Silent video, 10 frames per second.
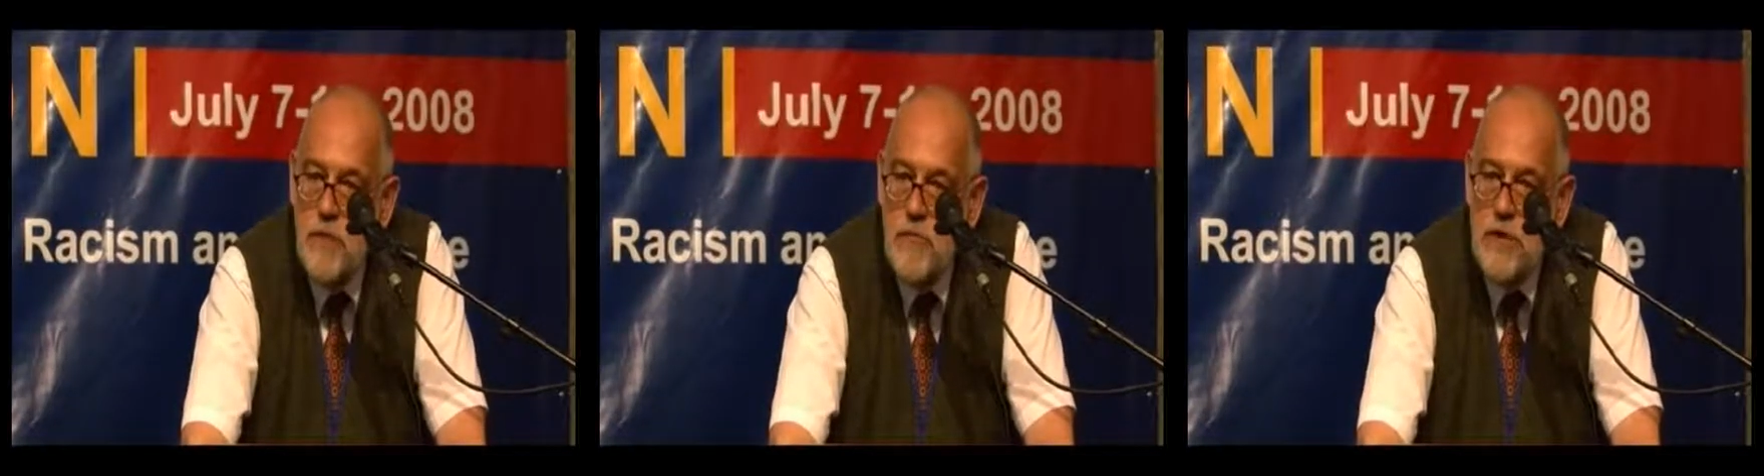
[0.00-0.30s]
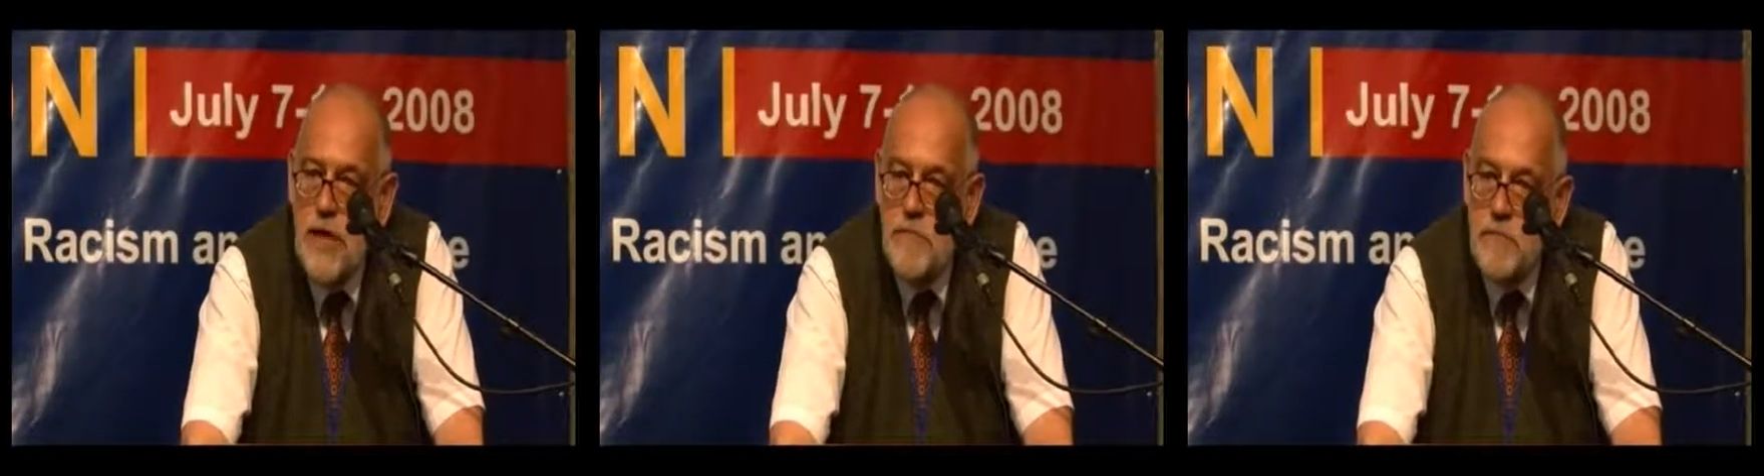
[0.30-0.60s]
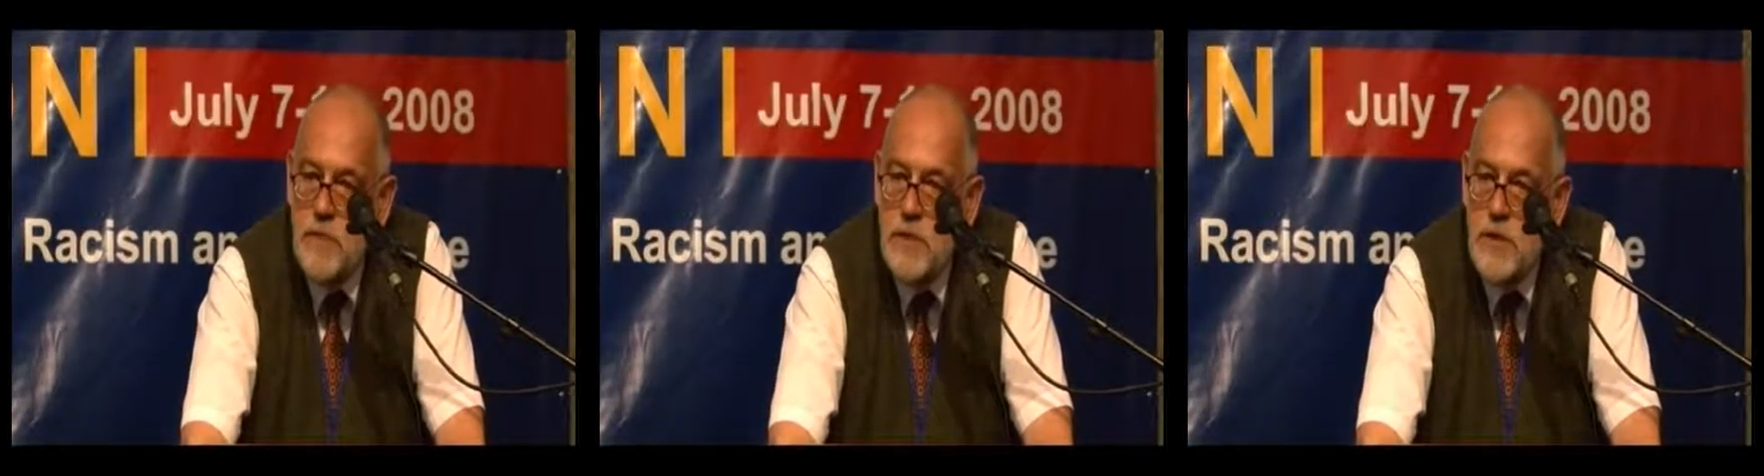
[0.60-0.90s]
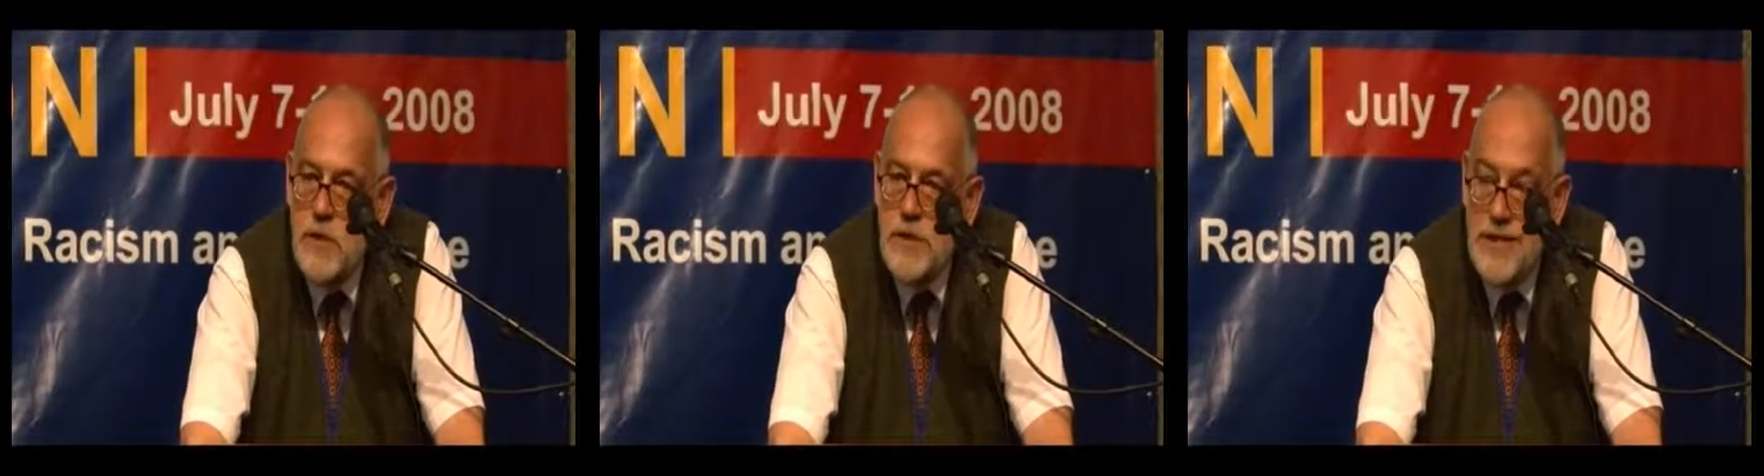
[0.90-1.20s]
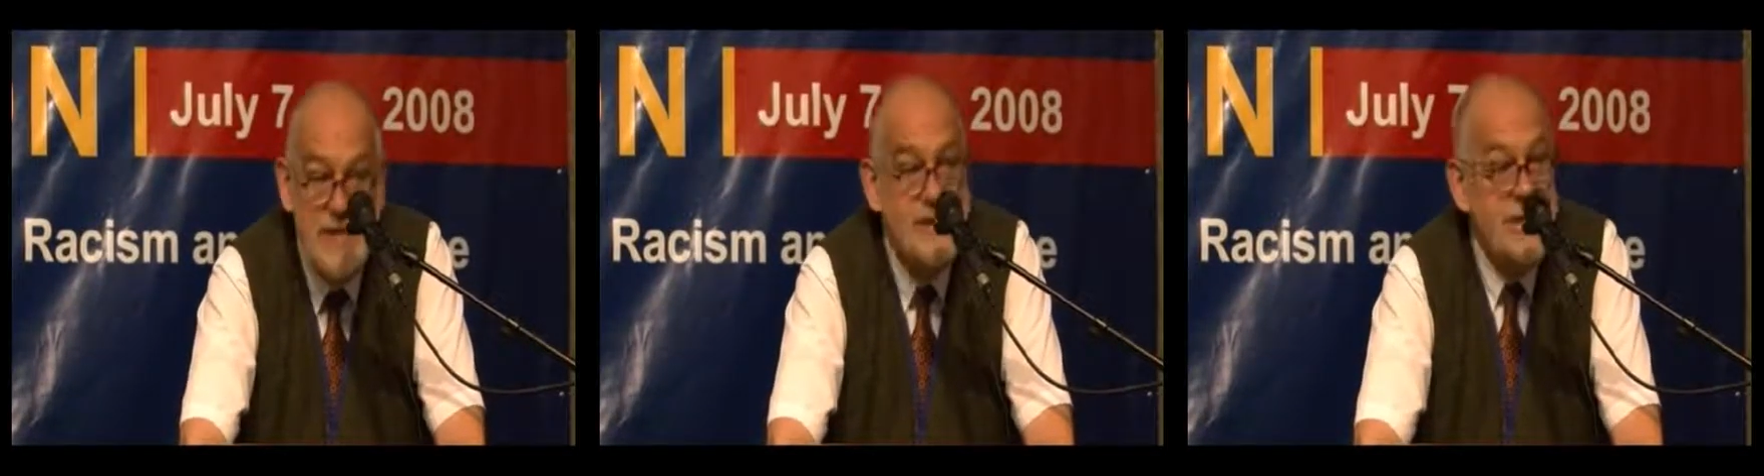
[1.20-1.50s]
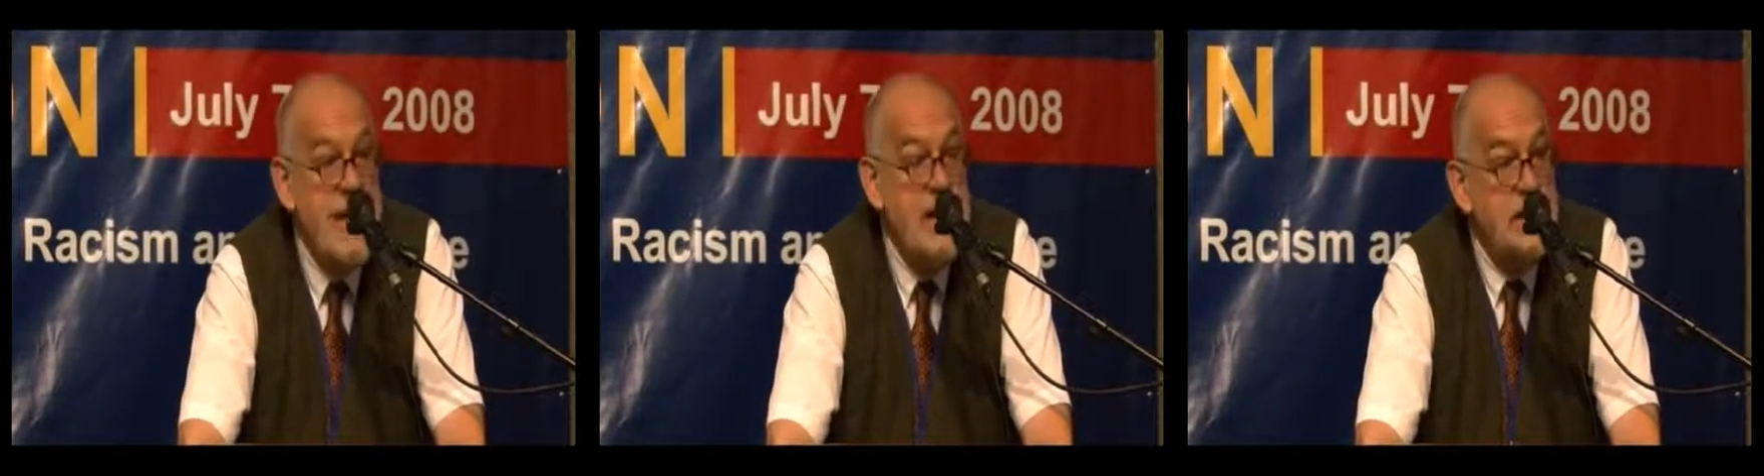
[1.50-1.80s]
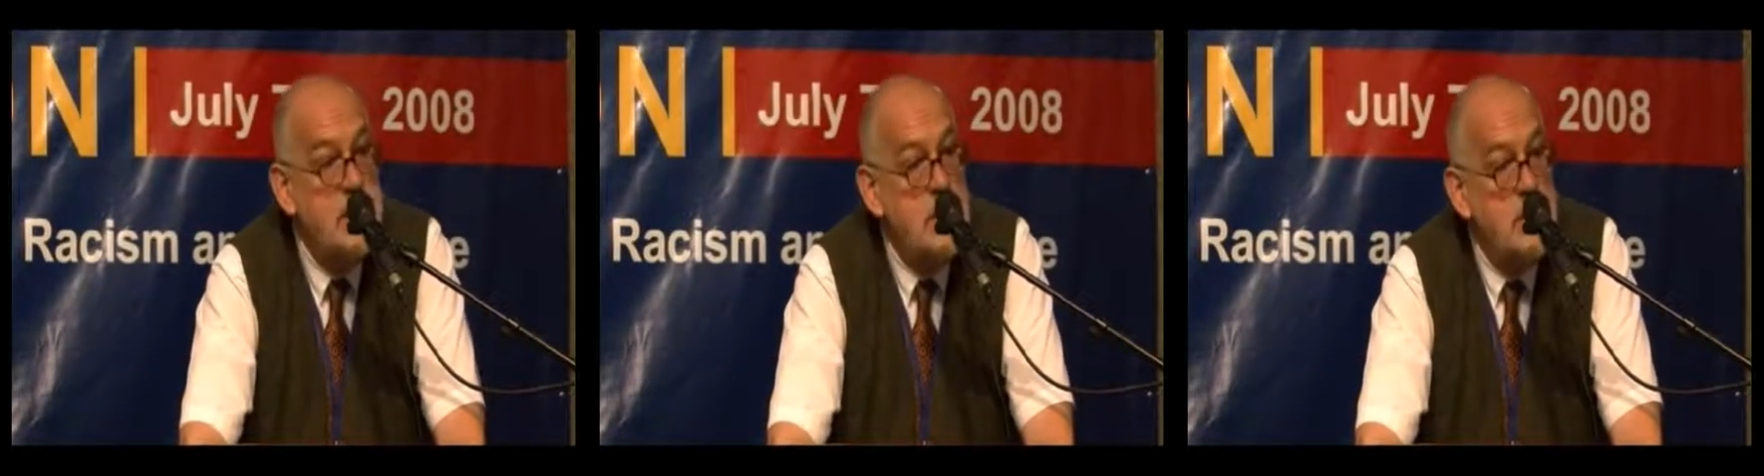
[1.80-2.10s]
what happened six
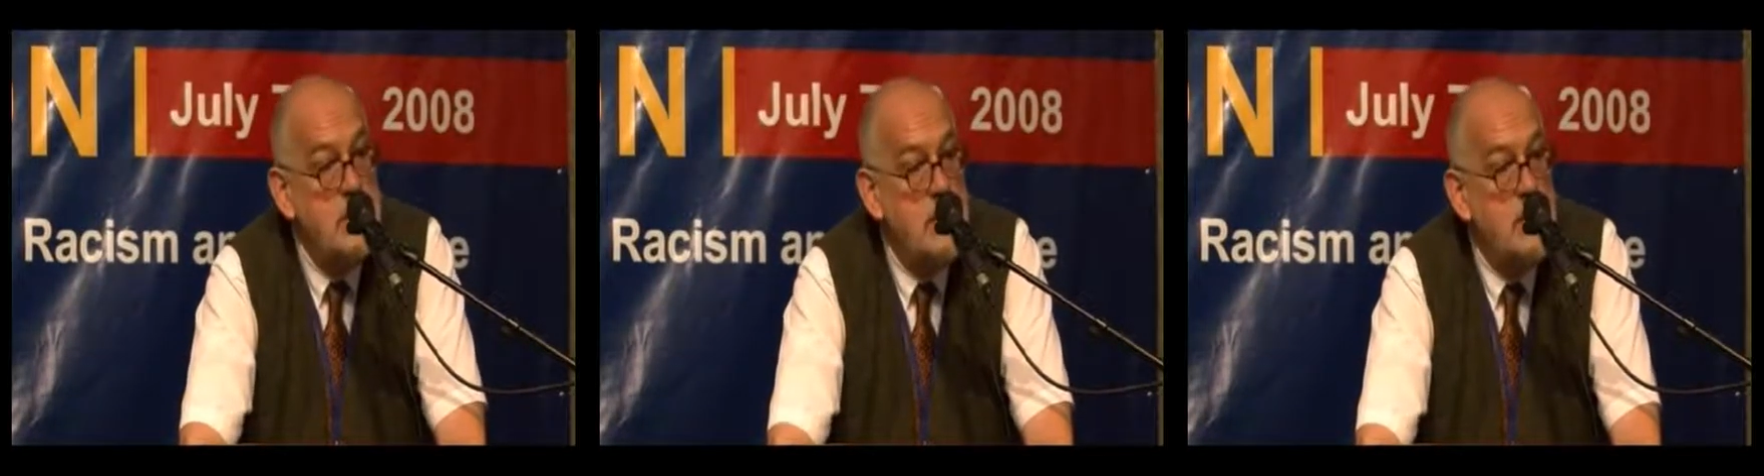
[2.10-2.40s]
days